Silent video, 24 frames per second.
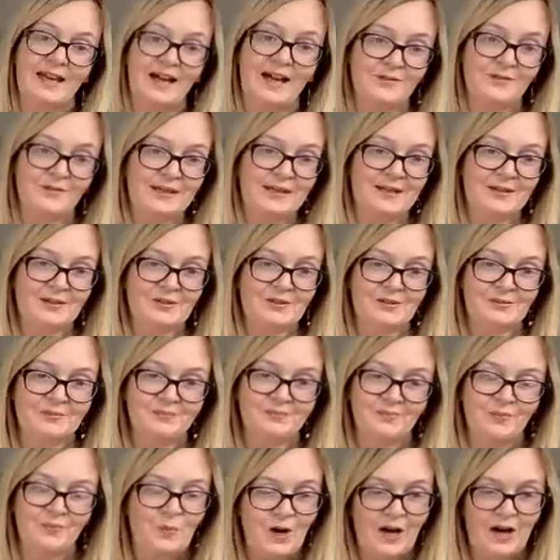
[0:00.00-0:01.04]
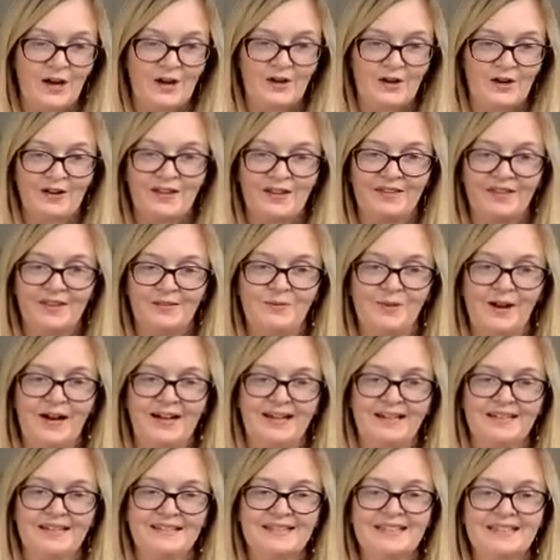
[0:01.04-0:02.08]
alphabetical, water and then
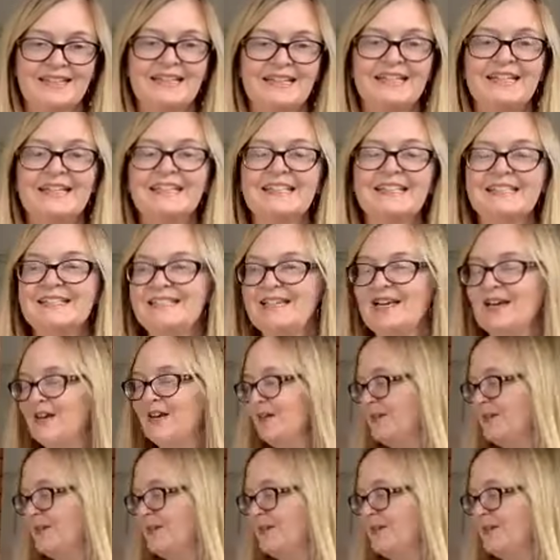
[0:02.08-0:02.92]
wine. So,